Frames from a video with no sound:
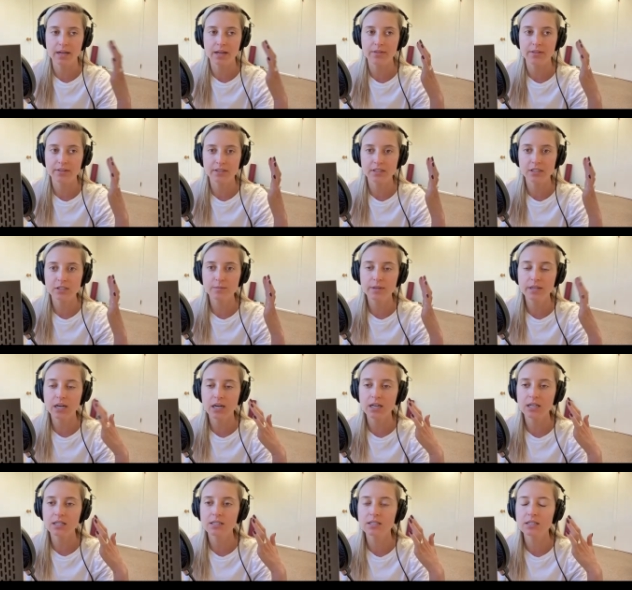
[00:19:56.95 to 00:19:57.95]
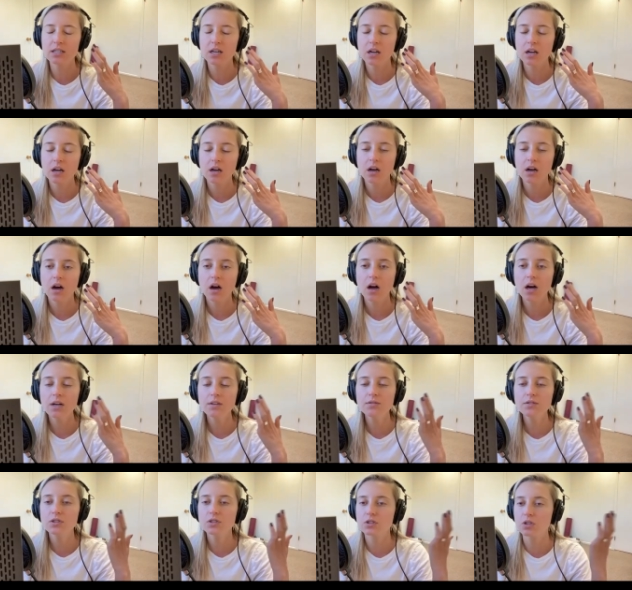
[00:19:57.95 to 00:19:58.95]
And this is because
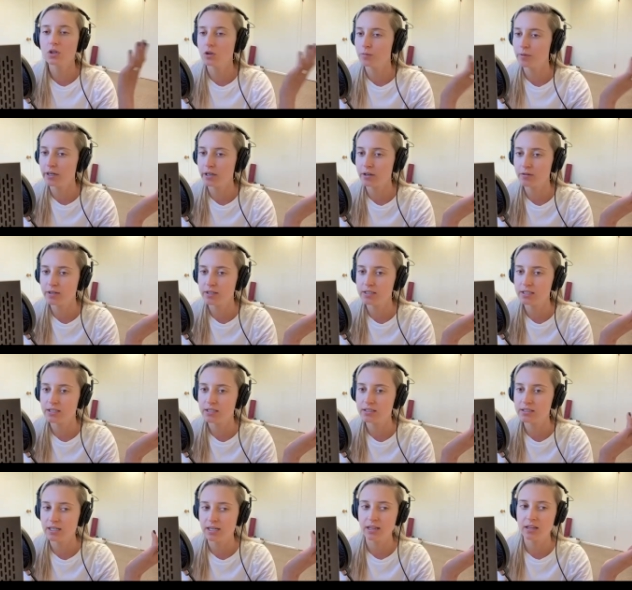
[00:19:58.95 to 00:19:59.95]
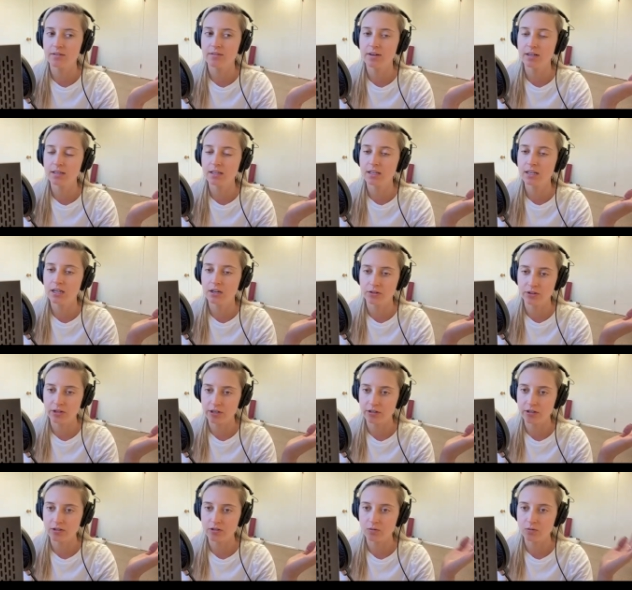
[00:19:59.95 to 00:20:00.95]
of so many reasons, and the fact that healthcare
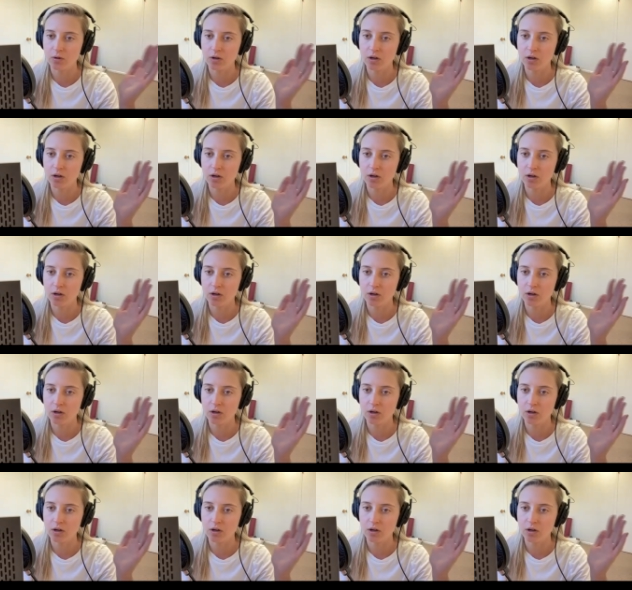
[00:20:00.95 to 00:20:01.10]
doesn't